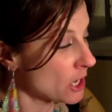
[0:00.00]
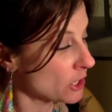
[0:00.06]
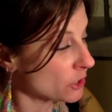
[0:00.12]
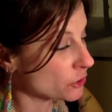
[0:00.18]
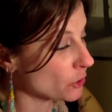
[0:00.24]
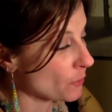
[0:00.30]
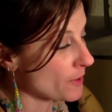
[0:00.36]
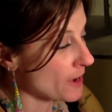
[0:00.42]

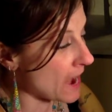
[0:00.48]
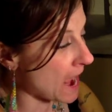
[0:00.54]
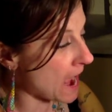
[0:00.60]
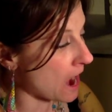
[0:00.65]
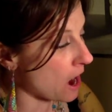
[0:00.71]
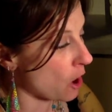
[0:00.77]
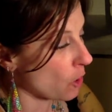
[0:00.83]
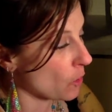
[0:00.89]
So
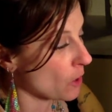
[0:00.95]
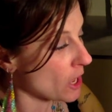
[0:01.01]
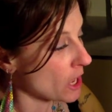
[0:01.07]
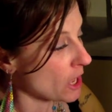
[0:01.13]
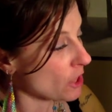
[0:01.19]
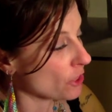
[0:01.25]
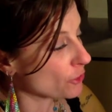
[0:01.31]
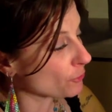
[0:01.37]
now,
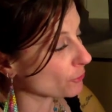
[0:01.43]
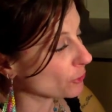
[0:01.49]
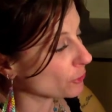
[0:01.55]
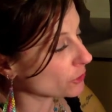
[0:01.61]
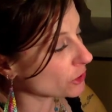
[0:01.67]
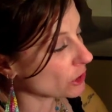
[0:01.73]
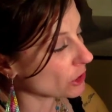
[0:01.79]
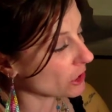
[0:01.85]

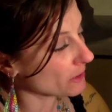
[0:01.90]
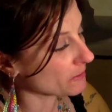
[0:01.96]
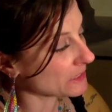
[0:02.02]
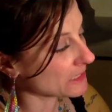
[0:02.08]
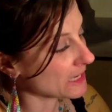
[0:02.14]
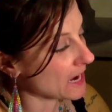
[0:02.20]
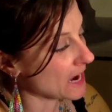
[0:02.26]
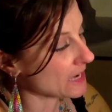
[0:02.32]
through
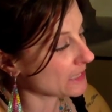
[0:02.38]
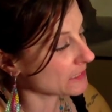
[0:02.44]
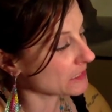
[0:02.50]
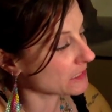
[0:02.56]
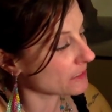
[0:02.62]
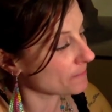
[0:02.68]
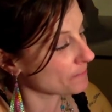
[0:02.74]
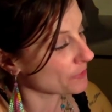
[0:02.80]

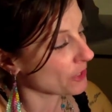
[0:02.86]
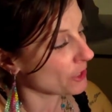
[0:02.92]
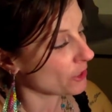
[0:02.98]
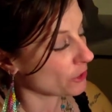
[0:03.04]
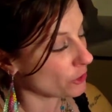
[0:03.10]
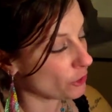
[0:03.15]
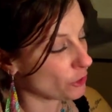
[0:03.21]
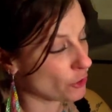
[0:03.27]
circumstance,
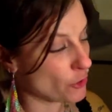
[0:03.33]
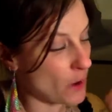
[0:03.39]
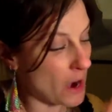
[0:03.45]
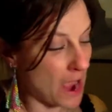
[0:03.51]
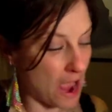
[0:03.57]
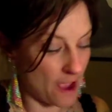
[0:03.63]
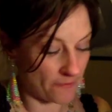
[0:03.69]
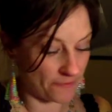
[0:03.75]
you
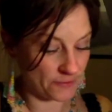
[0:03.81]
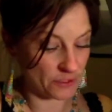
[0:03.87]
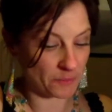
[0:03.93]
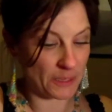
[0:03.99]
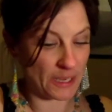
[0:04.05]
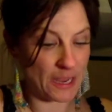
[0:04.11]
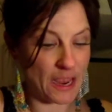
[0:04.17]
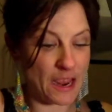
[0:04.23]
have to
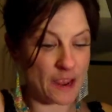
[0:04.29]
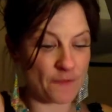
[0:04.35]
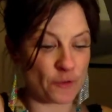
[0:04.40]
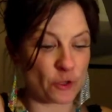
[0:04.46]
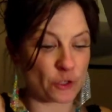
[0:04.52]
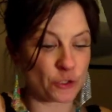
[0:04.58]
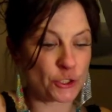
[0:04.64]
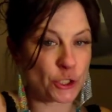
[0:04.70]
be
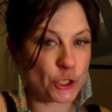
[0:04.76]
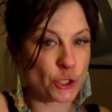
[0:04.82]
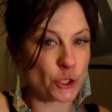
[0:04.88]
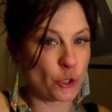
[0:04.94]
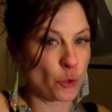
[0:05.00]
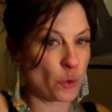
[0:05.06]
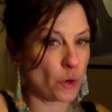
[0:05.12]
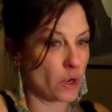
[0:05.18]
able
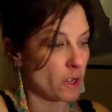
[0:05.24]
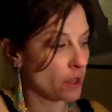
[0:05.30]
to